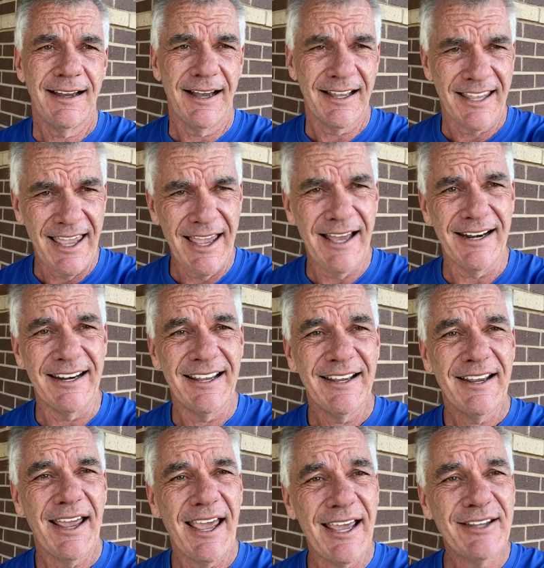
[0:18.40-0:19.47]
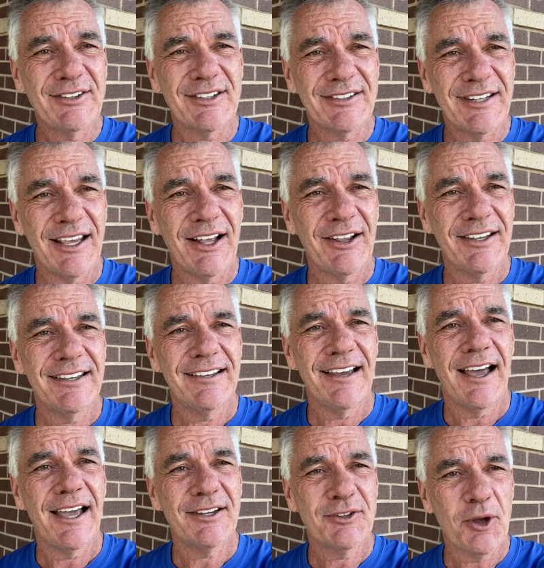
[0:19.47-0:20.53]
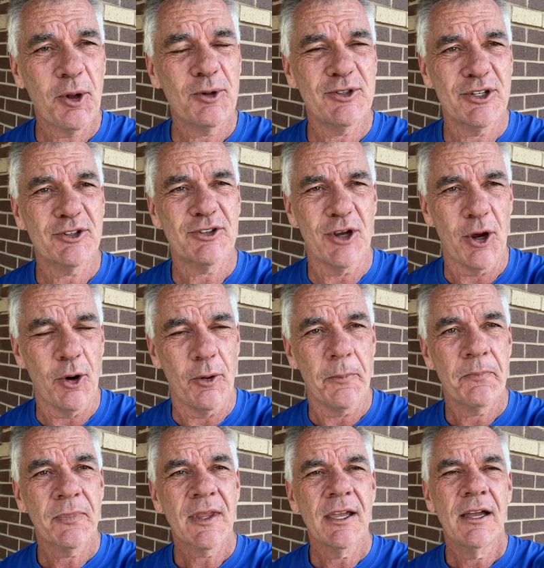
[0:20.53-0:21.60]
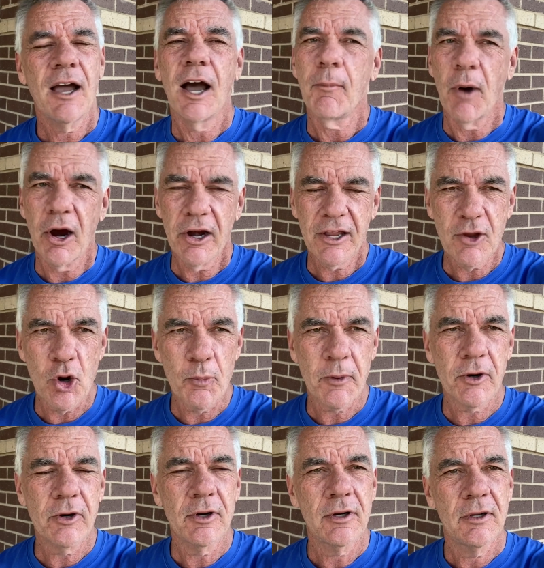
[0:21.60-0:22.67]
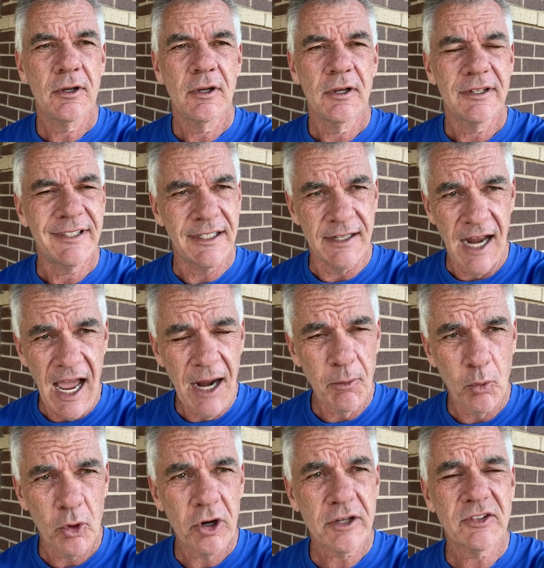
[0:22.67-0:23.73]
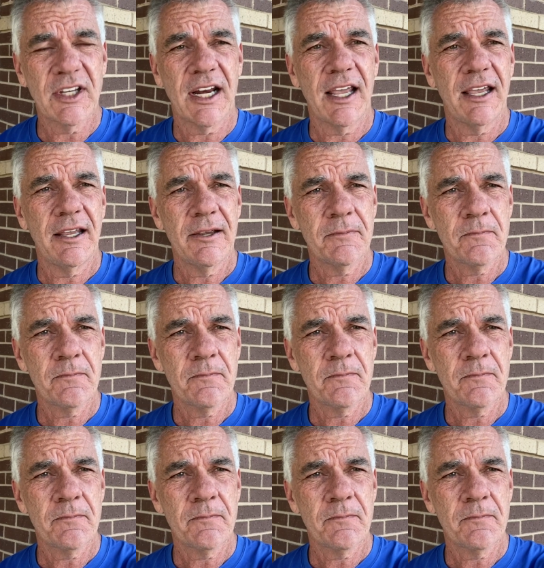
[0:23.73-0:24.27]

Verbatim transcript: again, hate to tell you, I told you so. Amari Cooper did not work today.